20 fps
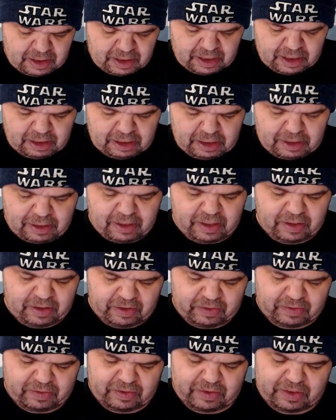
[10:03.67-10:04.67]

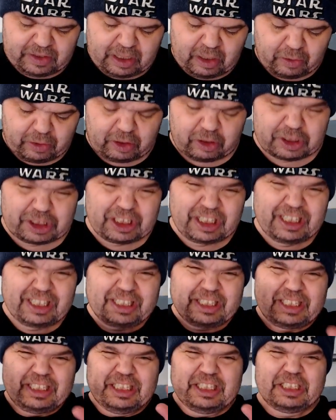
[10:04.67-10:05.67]
there's an
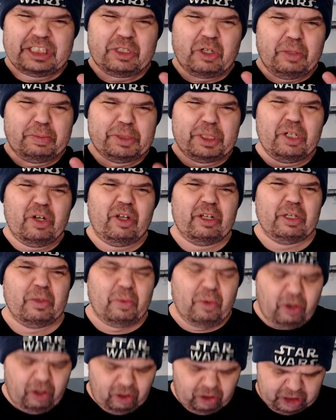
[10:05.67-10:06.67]
inscription on the
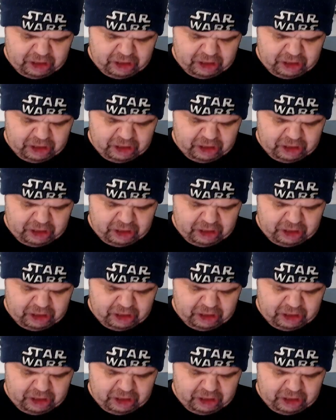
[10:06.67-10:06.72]
wall,